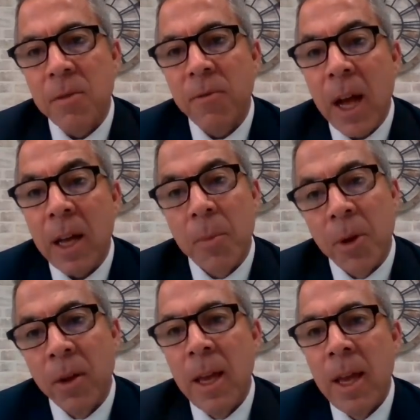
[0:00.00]

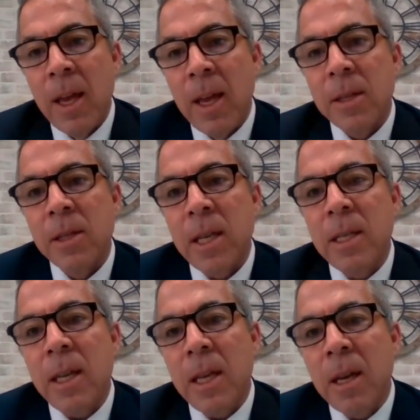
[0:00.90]
viable is
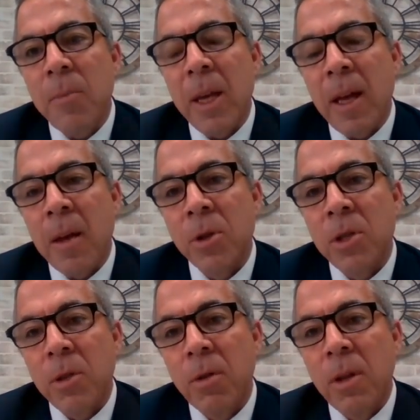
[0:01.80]
CTE being able
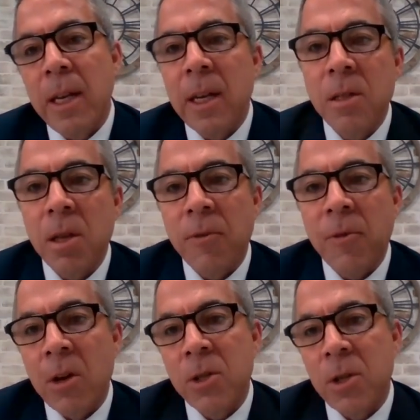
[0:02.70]
to lean into the
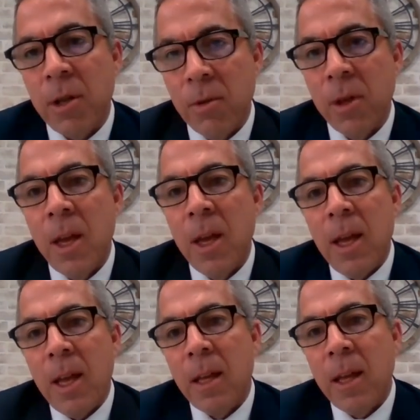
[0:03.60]
foster youth
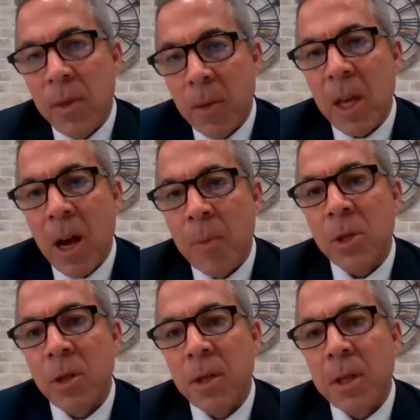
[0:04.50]
and give them the
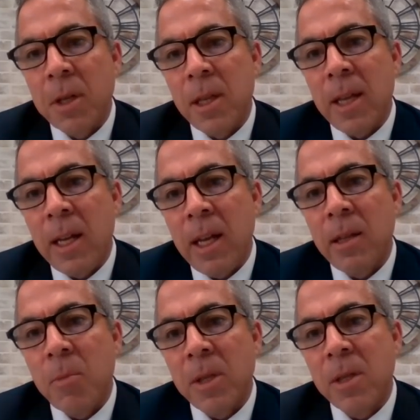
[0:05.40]
opportunities that they
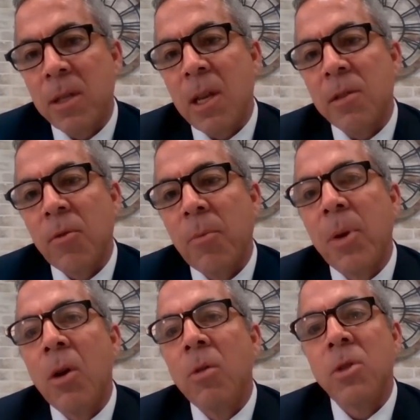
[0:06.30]
need to be successful
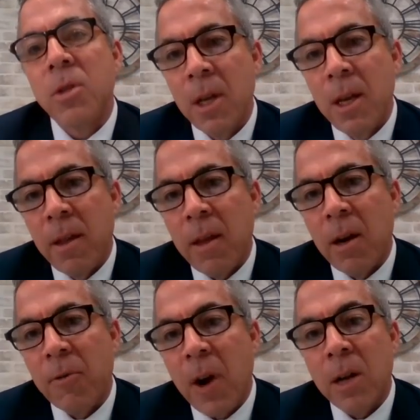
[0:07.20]
post
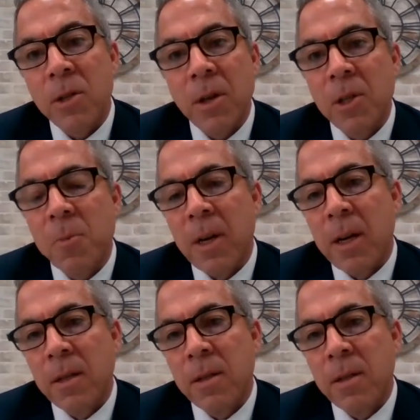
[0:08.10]
their foster
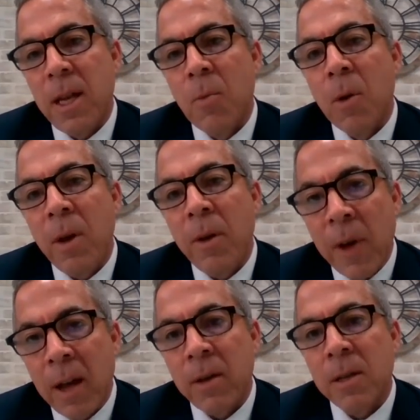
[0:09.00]
experience. And what we
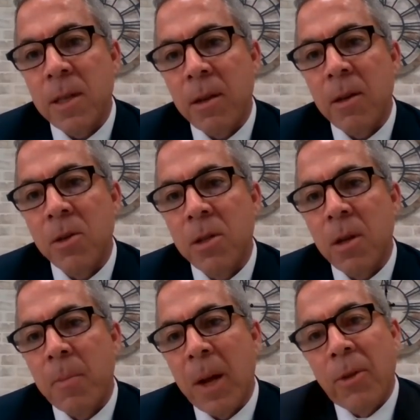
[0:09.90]
found is that there's
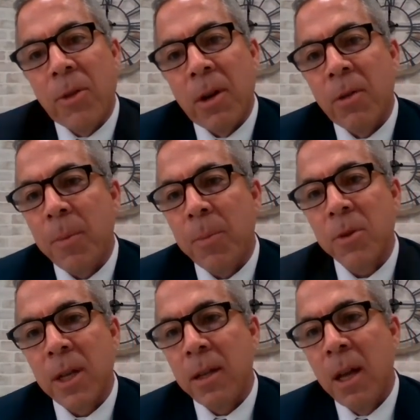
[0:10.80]
about
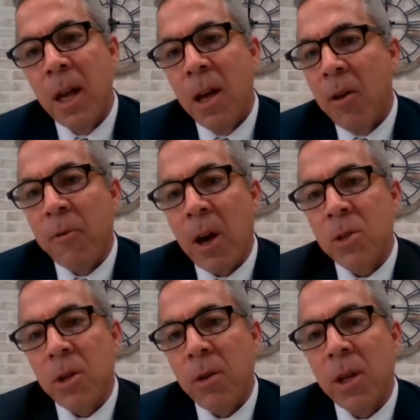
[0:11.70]
33% of
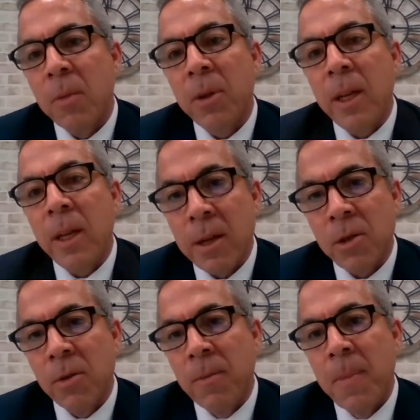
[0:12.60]
foster youth complete high
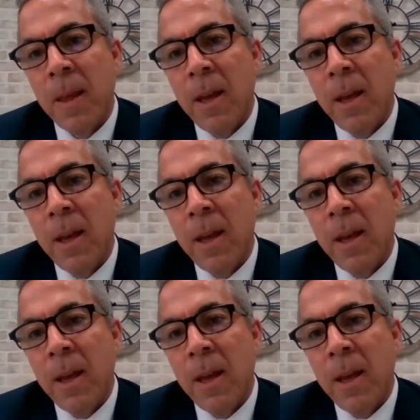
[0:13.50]
school.